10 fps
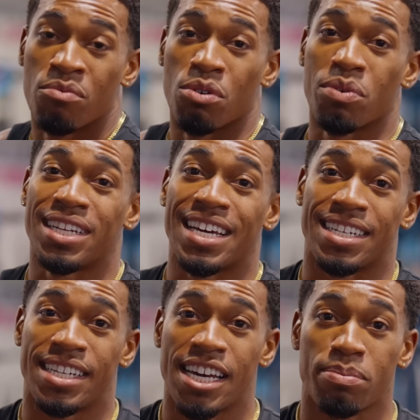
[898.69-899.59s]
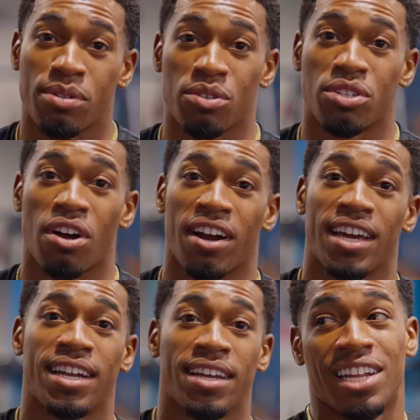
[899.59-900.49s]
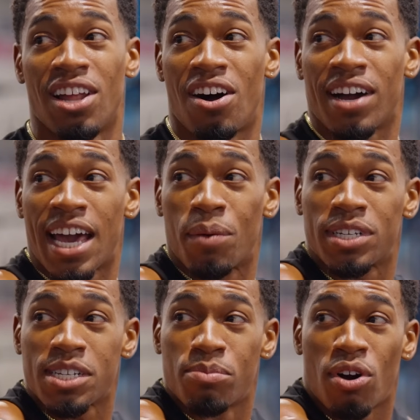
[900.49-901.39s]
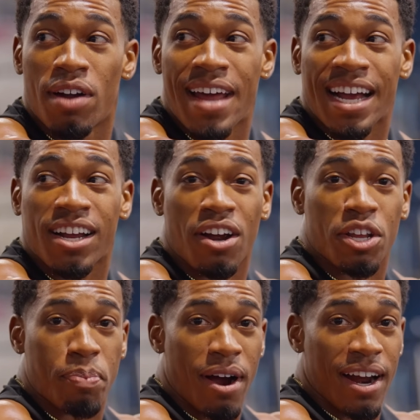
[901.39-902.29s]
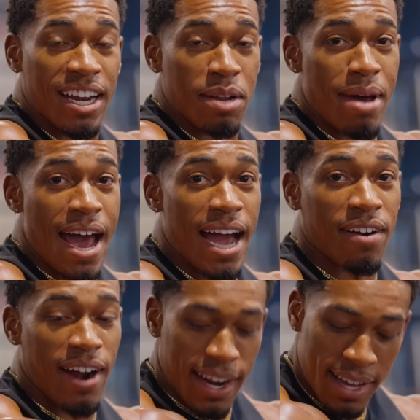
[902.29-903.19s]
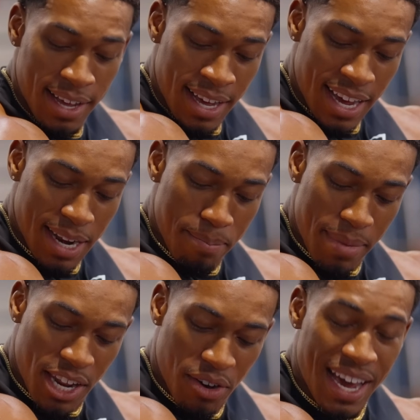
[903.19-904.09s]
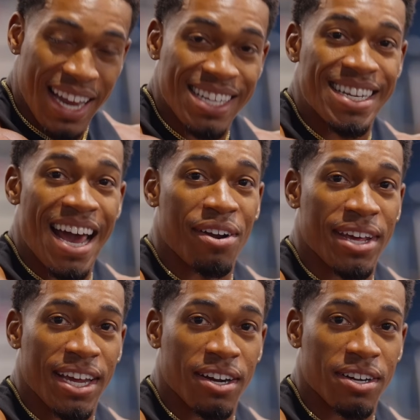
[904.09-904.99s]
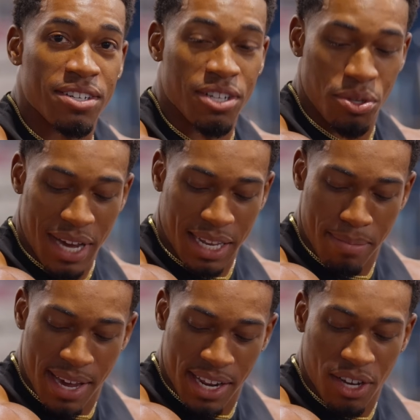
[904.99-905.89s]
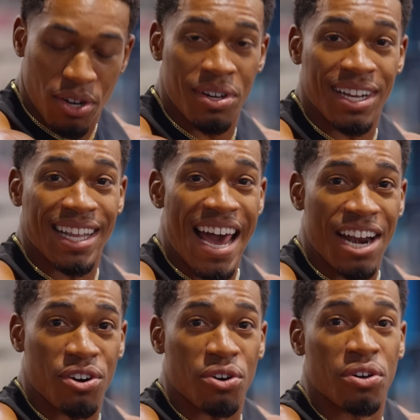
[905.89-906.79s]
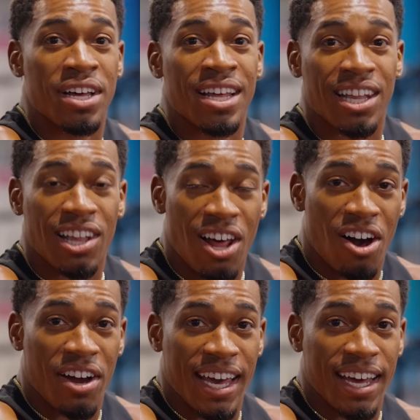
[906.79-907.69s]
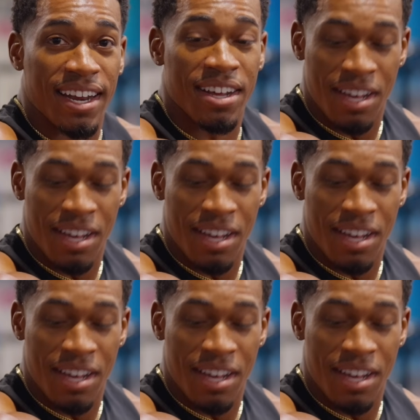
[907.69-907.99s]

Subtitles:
When we did dips, you target long head, which is more of that girth part in the back, right? And the medial head is down here. So you got the medial, lateral, long head.